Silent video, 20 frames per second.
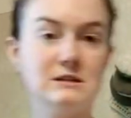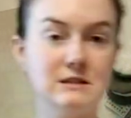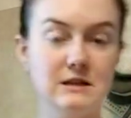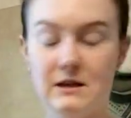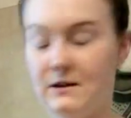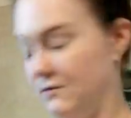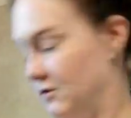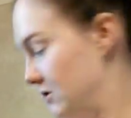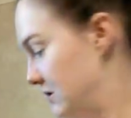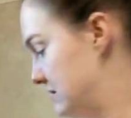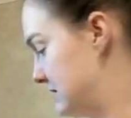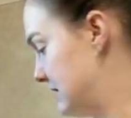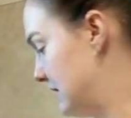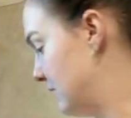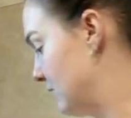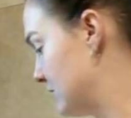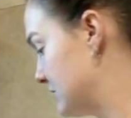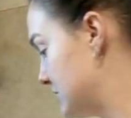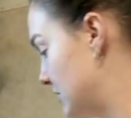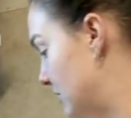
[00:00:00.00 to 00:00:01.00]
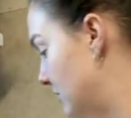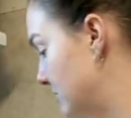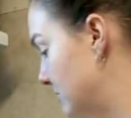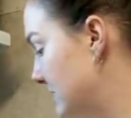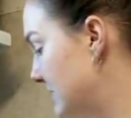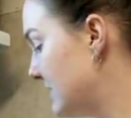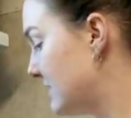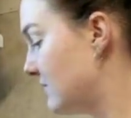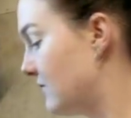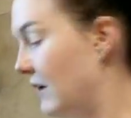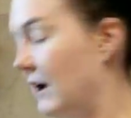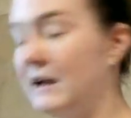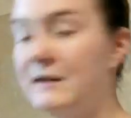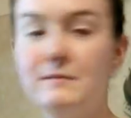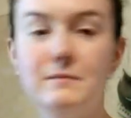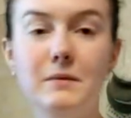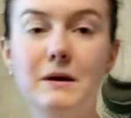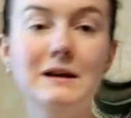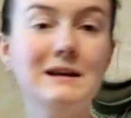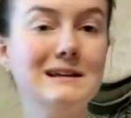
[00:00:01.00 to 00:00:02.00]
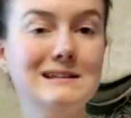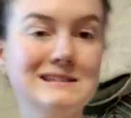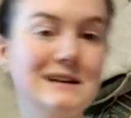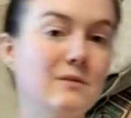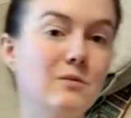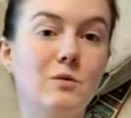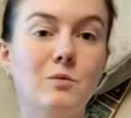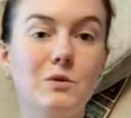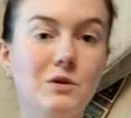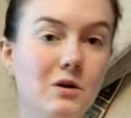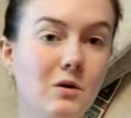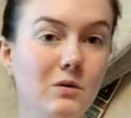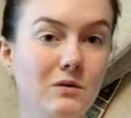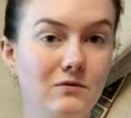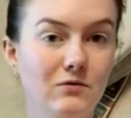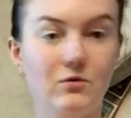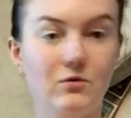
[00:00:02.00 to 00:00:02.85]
give you the same result. That's fine, but it's not what we're going for